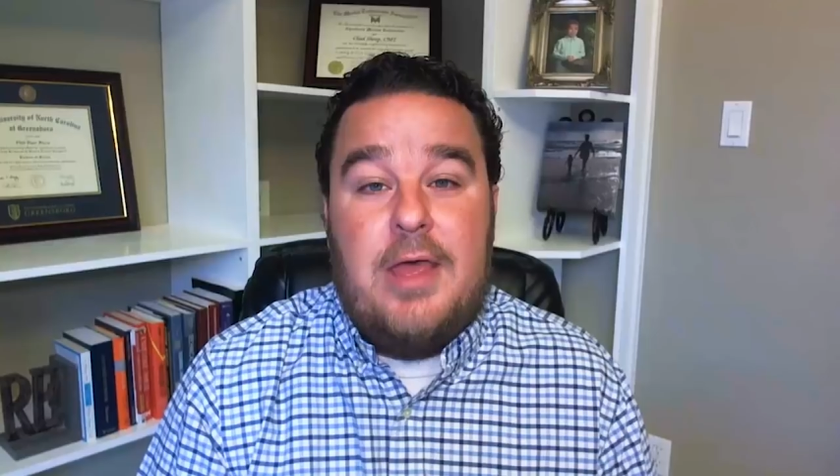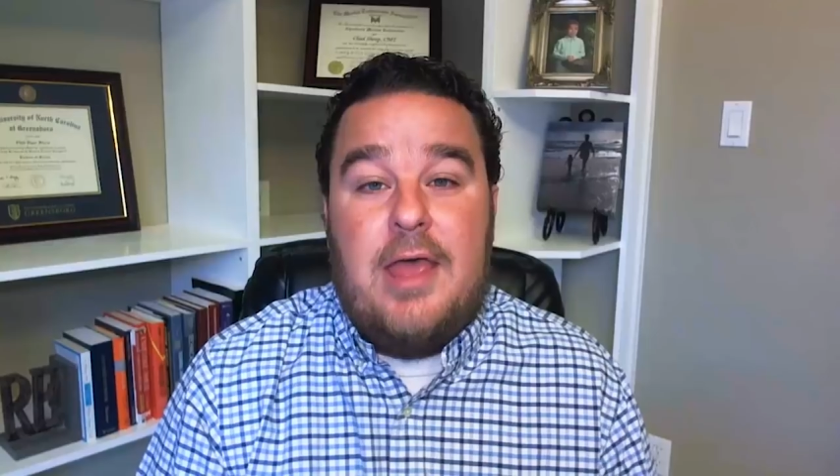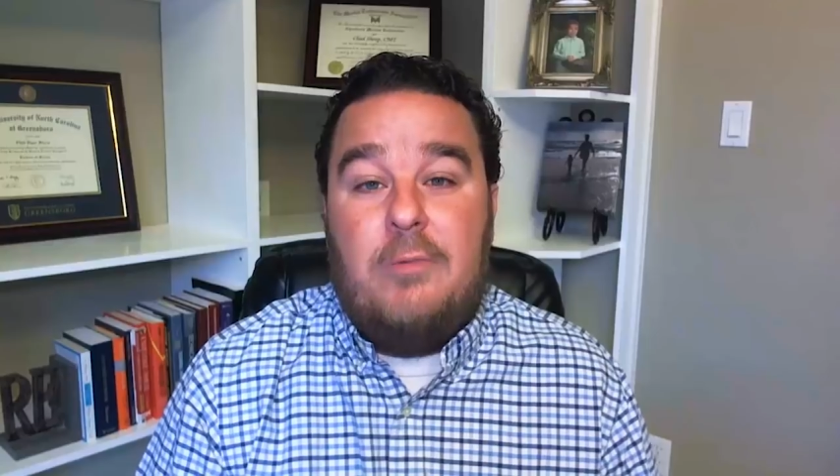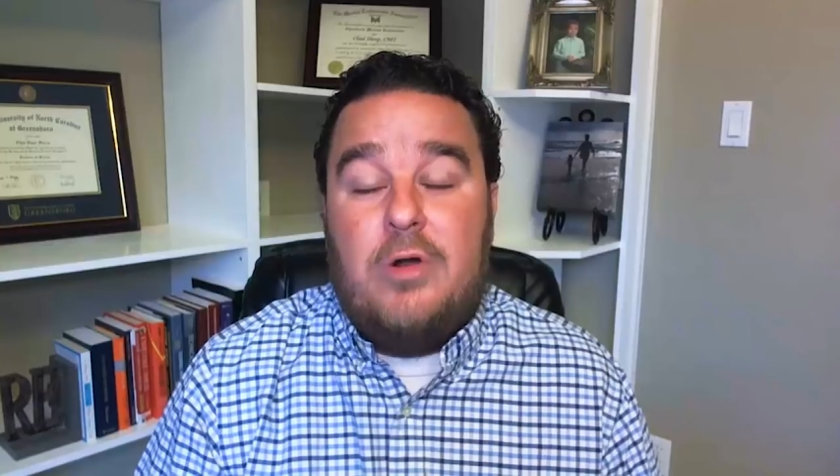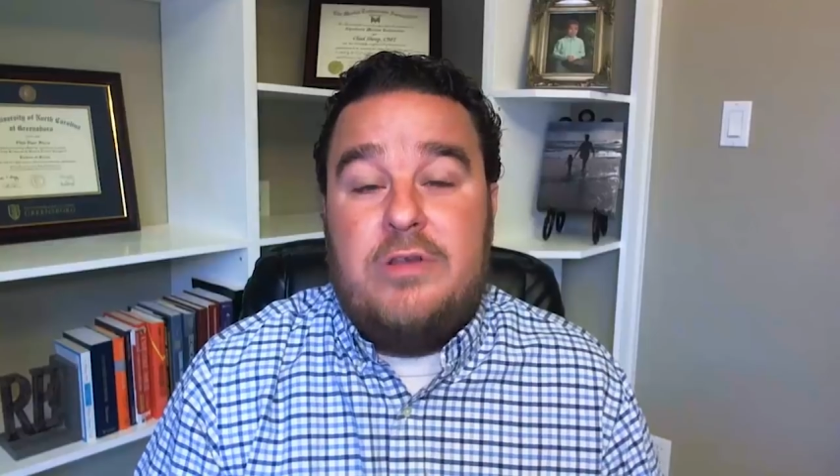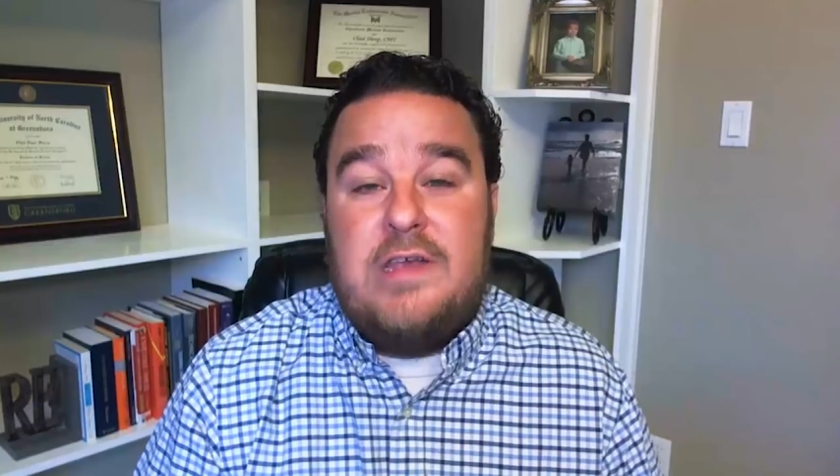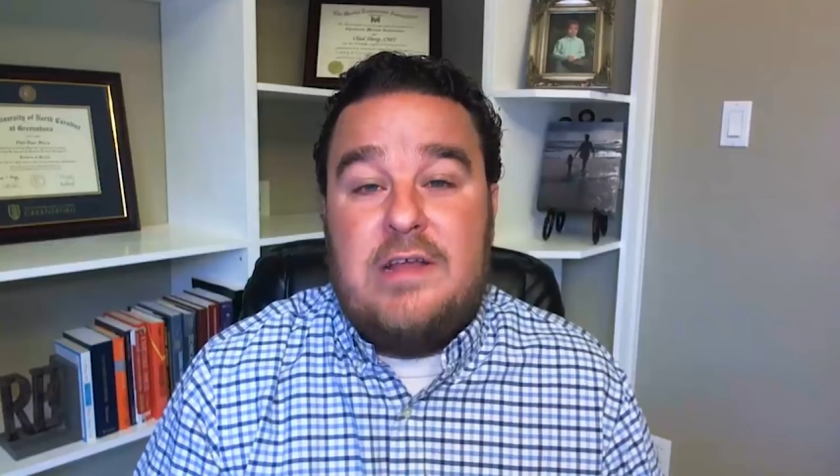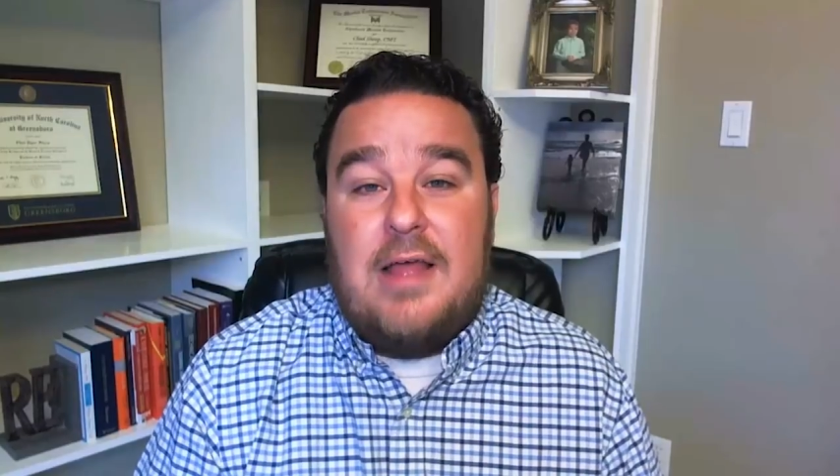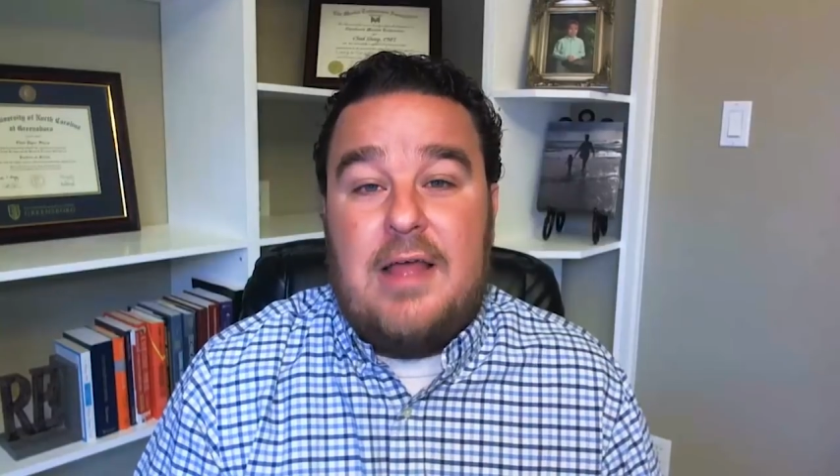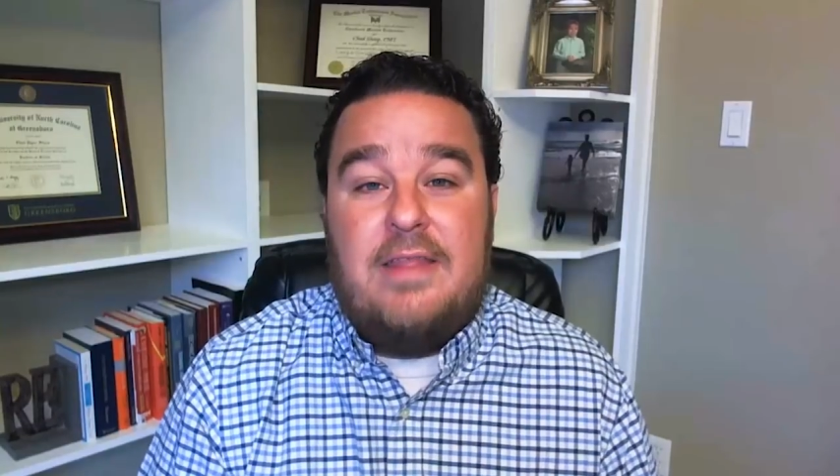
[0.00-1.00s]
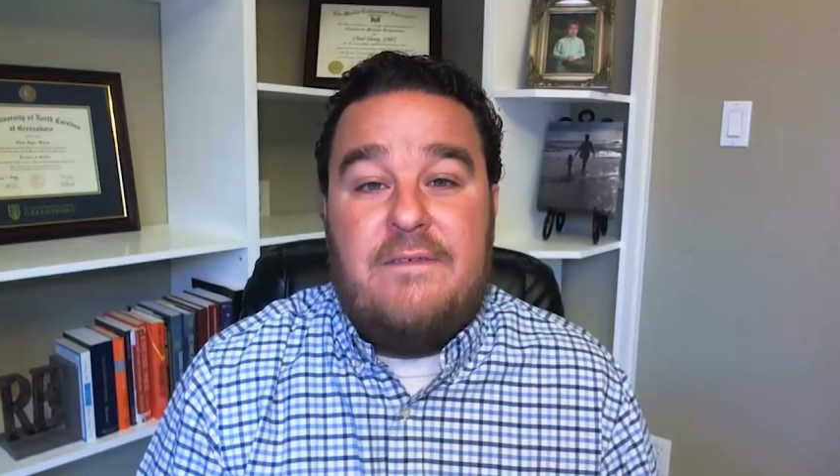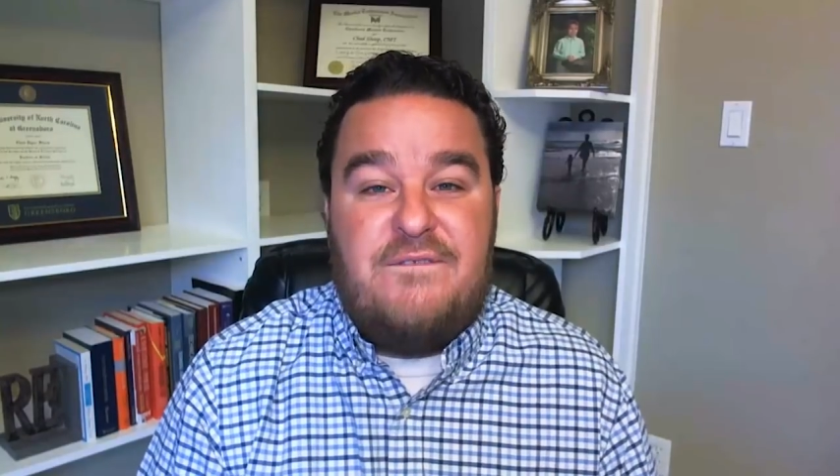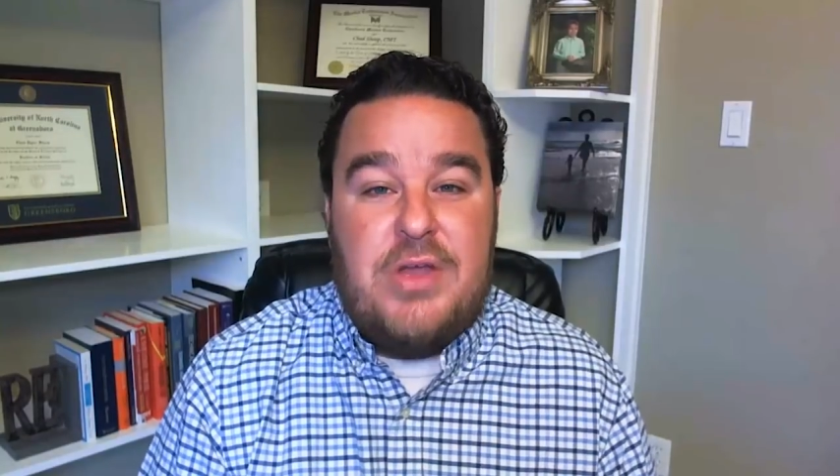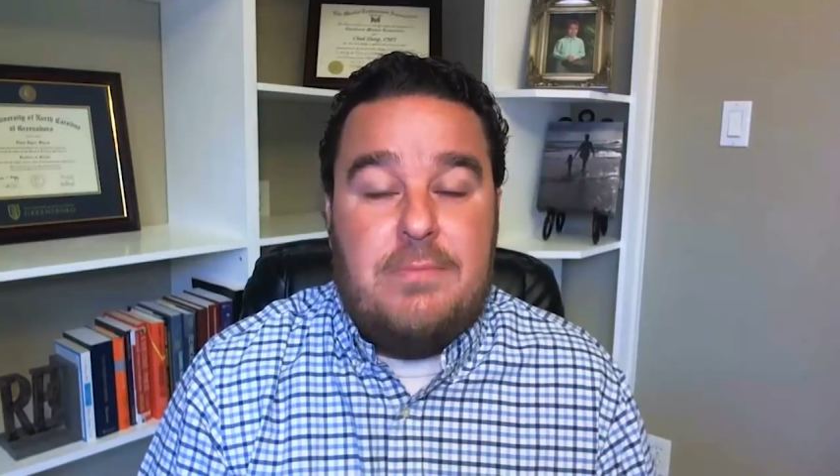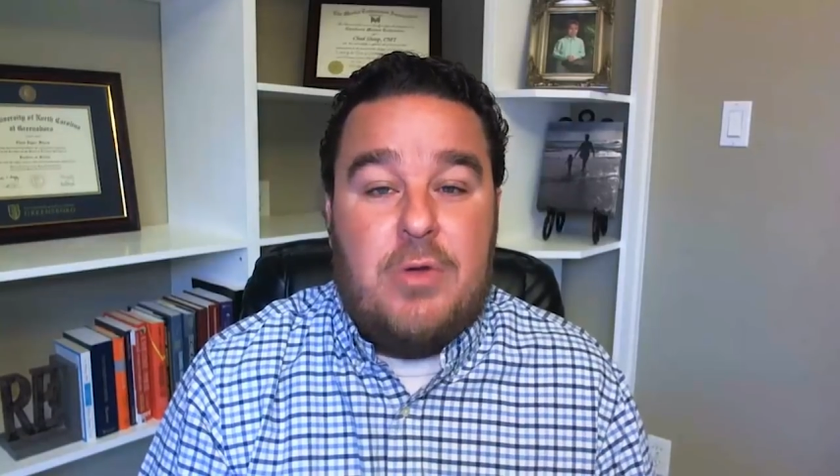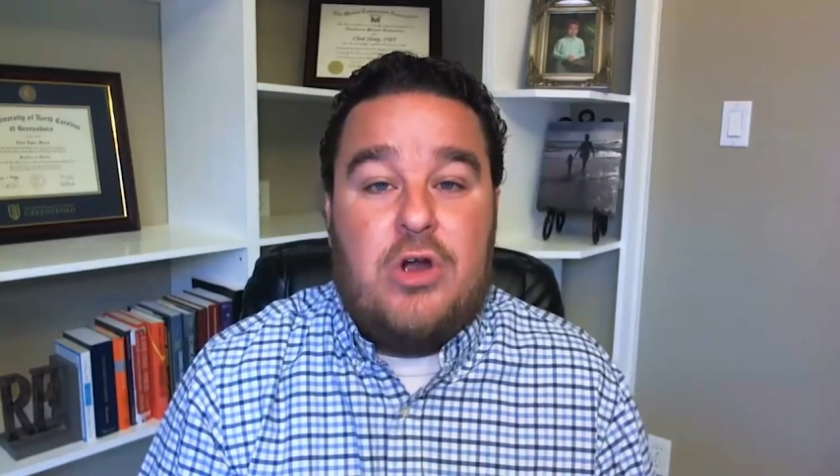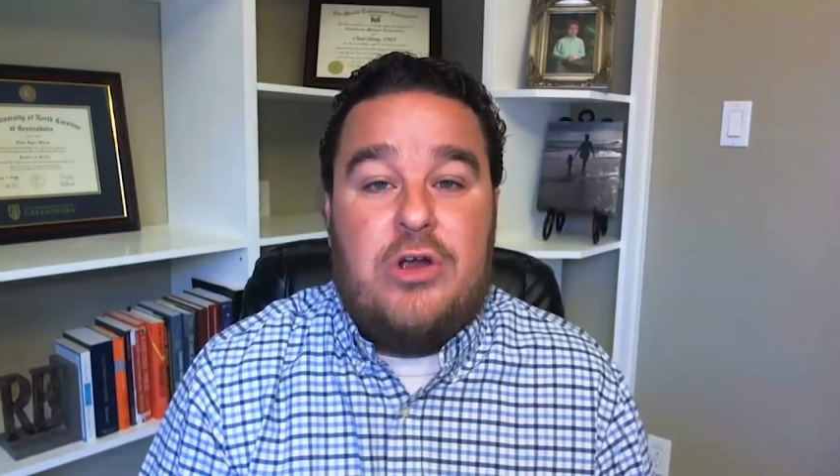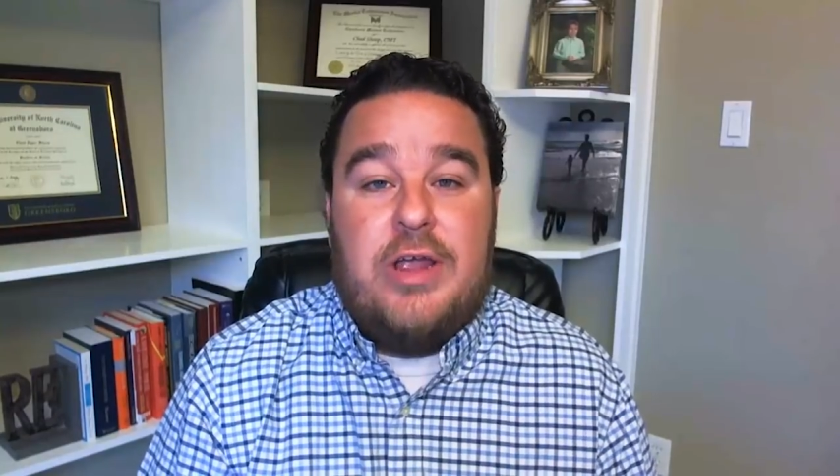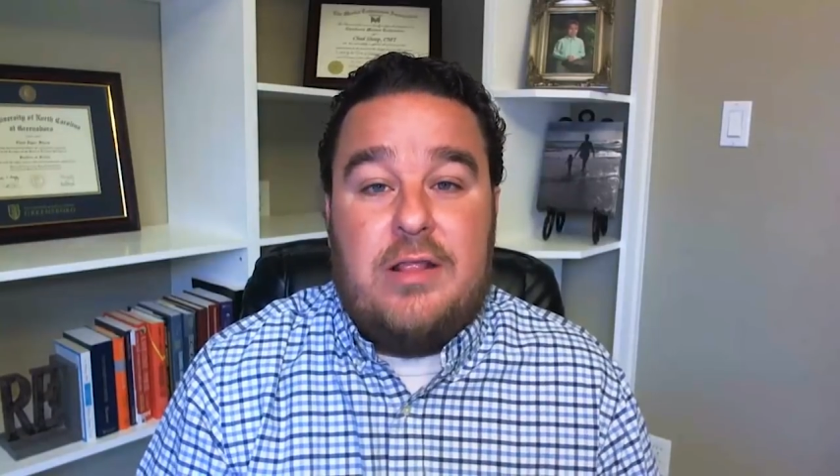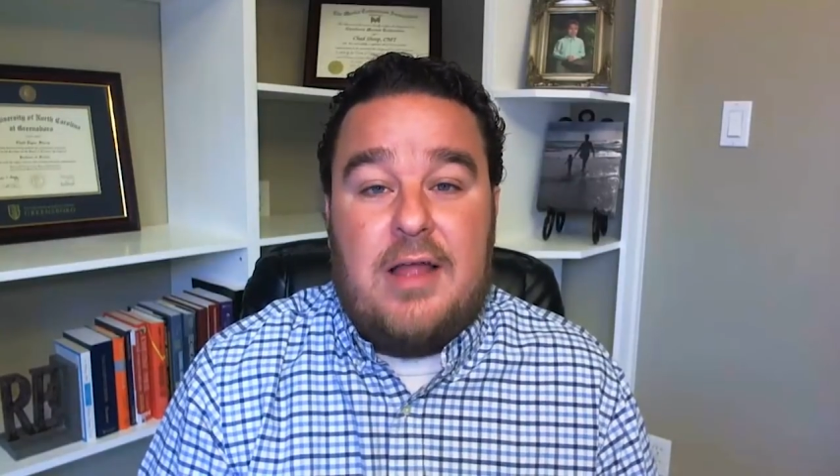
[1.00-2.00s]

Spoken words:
and we're going to see a lot of the fear-mongering,